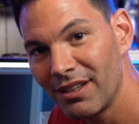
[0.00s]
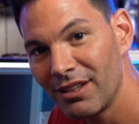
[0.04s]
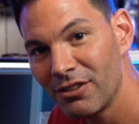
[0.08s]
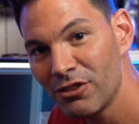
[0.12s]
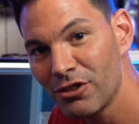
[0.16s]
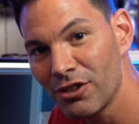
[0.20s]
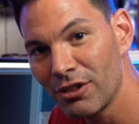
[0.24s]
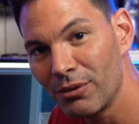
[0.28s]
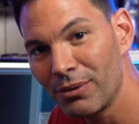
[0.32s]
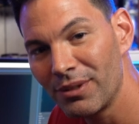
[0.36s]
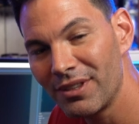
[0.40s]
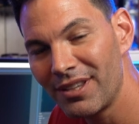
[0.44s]

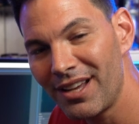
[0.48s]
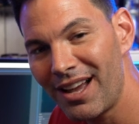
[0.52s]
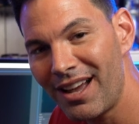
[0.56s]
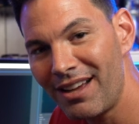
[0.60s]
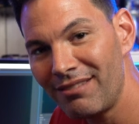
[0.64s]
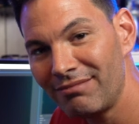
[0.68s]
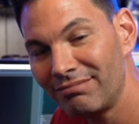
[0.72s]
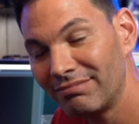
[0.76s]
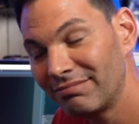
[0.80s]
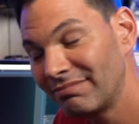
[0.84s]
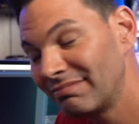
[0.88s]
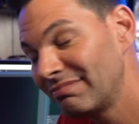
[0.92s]
So with
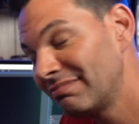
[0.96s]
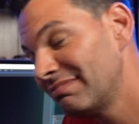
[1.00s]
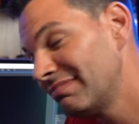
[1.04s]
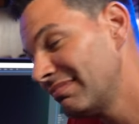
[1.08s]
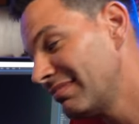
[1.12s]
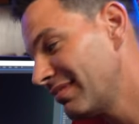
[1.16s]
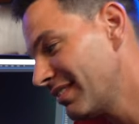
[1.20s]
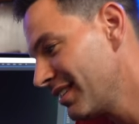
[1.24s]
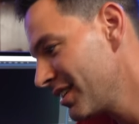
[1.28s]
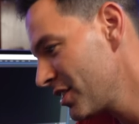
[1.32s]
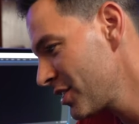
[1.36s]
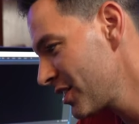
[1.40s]
that,
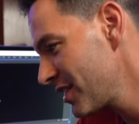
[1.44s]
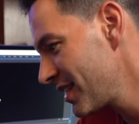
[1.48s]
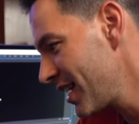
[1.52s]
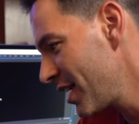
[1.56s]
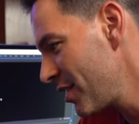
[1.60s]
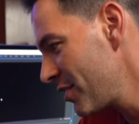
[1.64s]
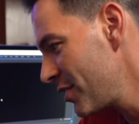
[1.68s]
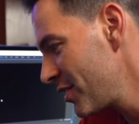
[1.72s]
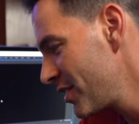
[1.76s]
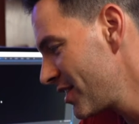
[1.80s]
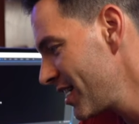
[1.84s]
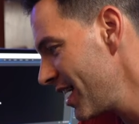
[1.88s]
let's get down
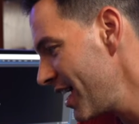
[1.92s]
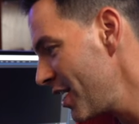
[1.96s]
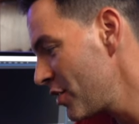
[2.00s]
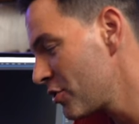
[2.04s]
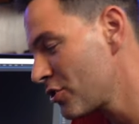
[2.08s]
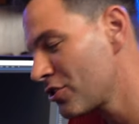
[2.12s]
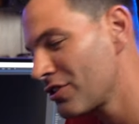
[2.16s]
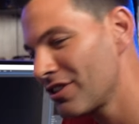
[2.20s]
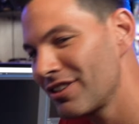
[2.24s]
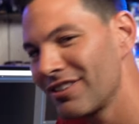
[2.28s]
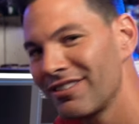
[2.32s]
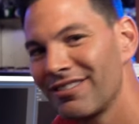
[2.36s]
to the
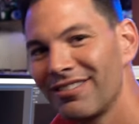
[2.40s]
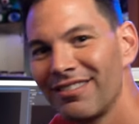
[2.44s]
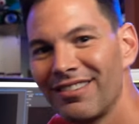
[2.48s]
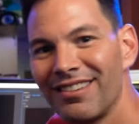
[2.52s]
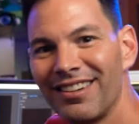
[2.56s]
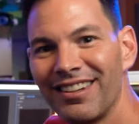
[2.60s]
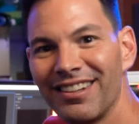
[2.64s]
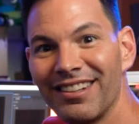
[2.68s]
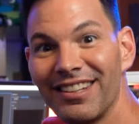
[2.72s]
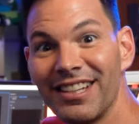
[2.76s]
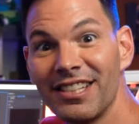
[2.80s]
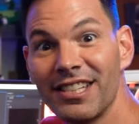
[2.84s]
test.
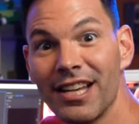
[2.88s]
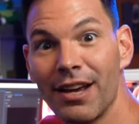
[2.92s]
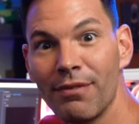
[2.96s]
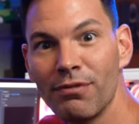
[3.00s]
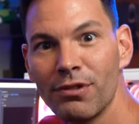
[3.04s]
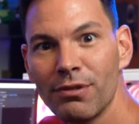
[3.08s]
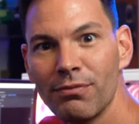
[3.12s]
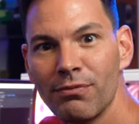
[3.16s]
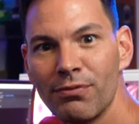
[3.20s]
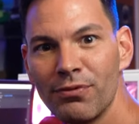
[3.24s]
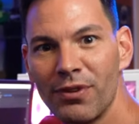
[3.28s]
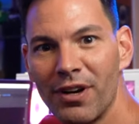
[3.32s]
Let's have
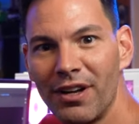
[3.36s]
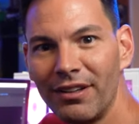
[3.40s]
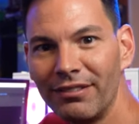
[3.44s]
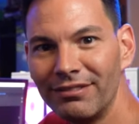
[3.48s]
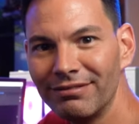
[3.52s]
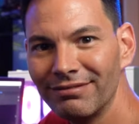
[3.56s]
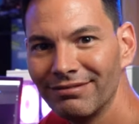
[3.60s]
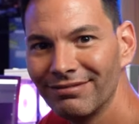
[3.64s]
some fun.